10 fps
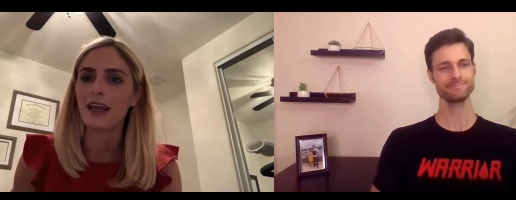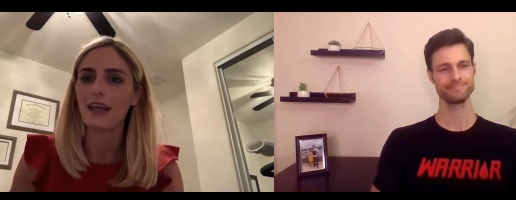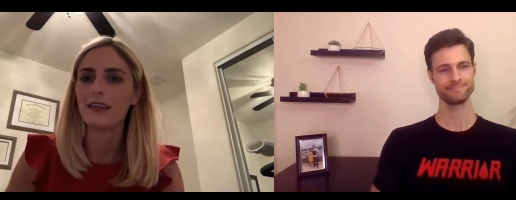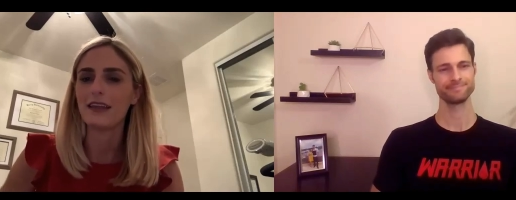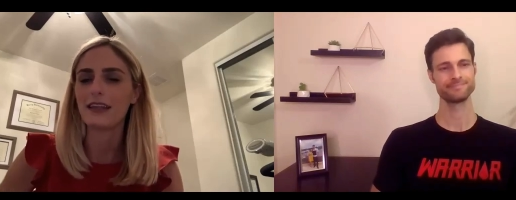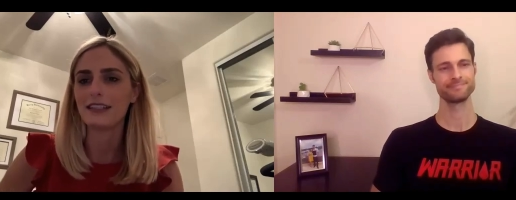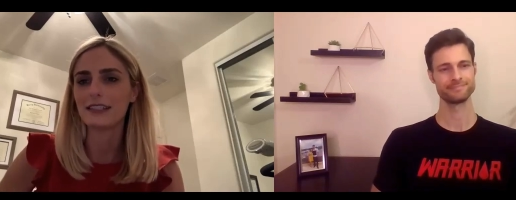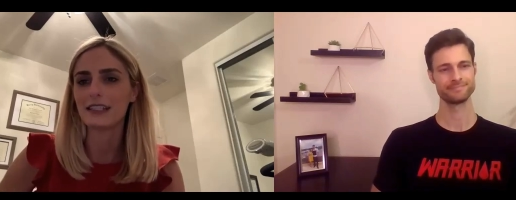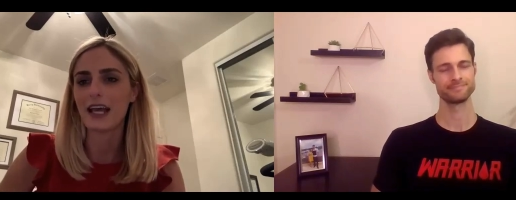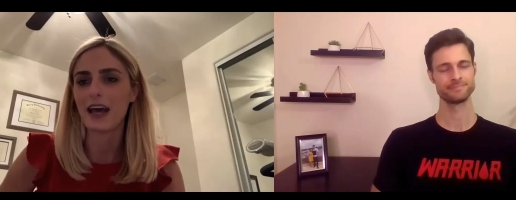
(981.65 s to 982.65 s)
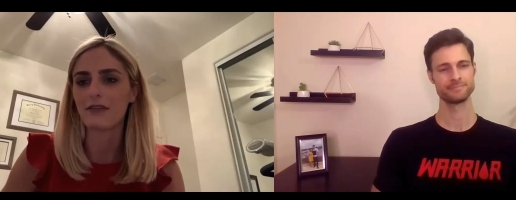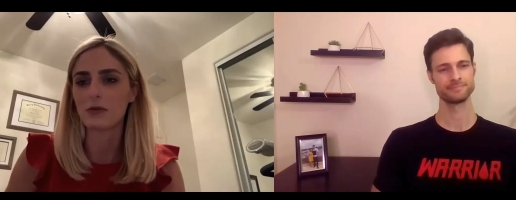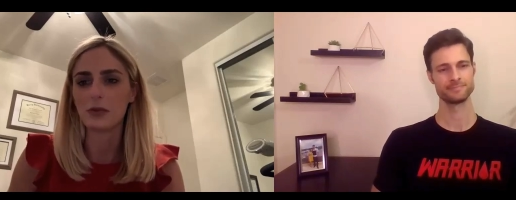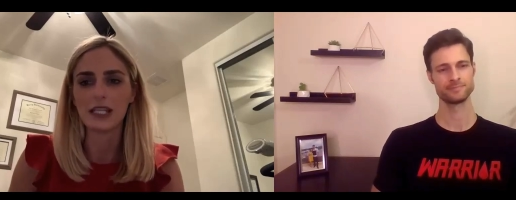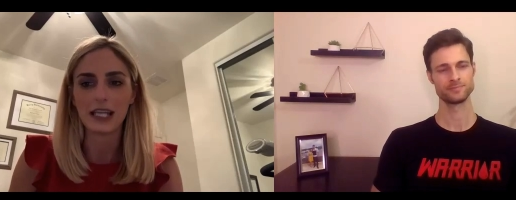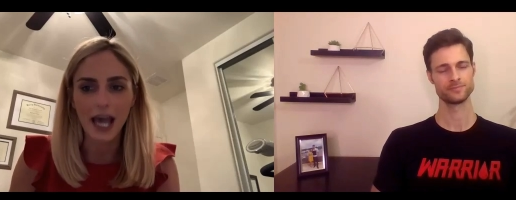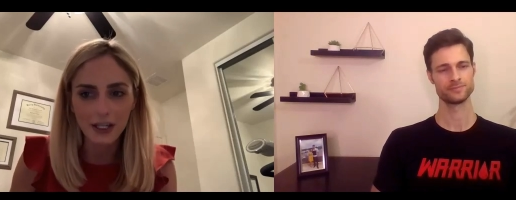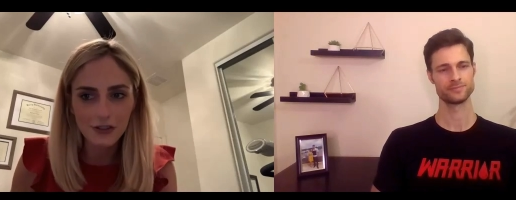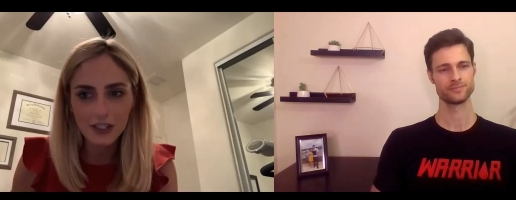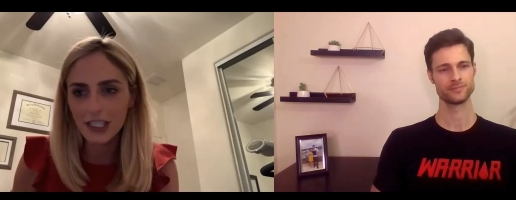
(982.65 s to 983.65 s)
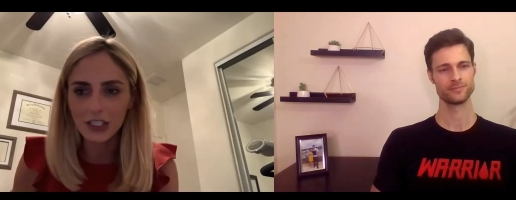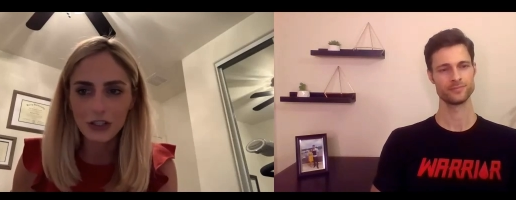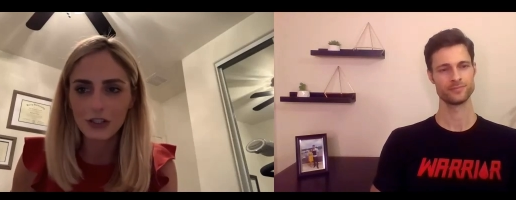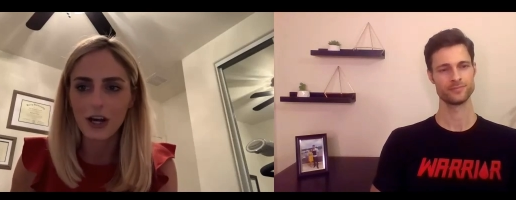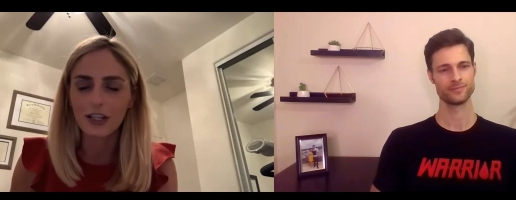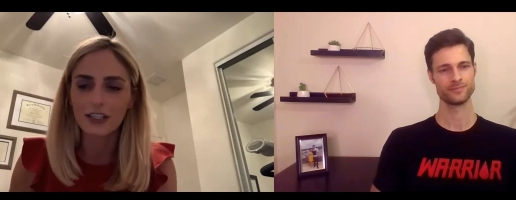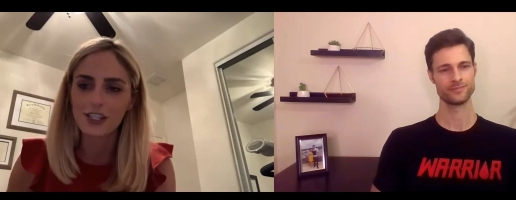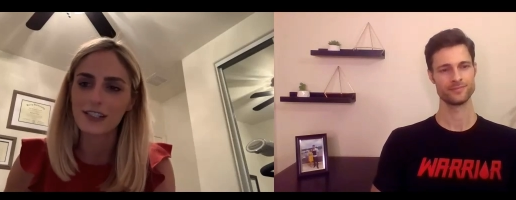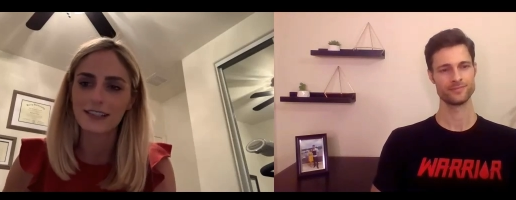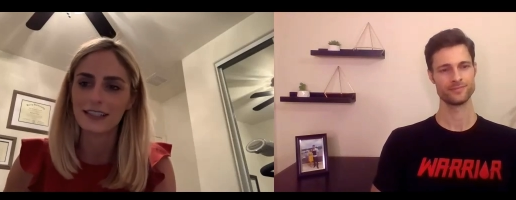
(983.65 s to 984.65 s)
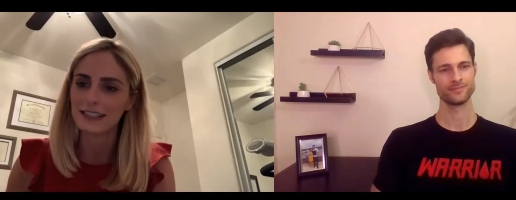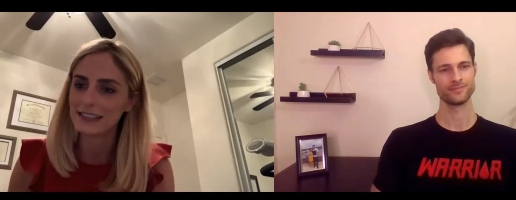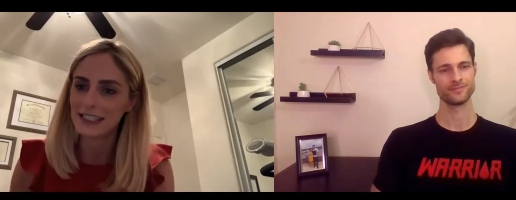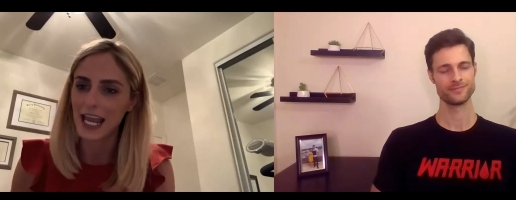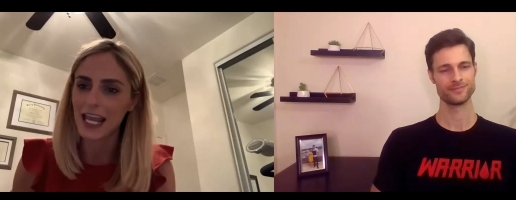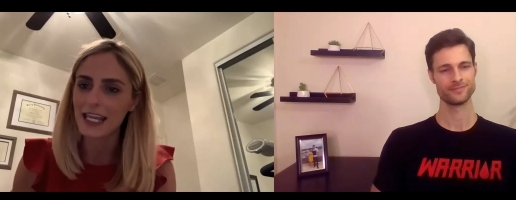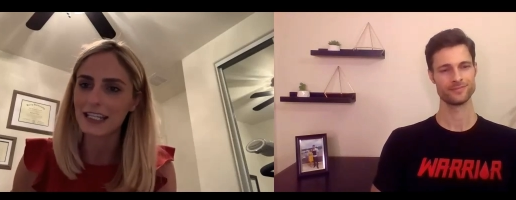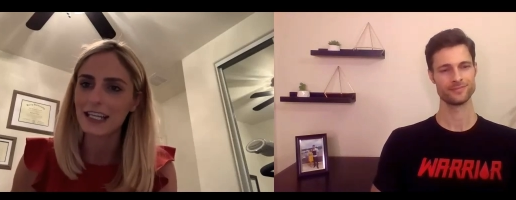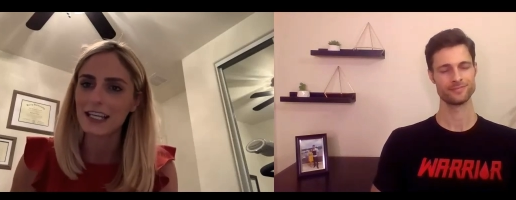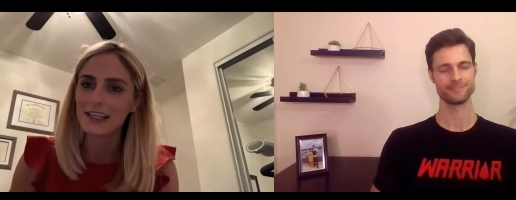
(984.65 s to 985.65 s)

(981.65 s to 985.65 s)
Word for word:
Speaker 1: and then they didn't have a pediatric endocrinologist in the state.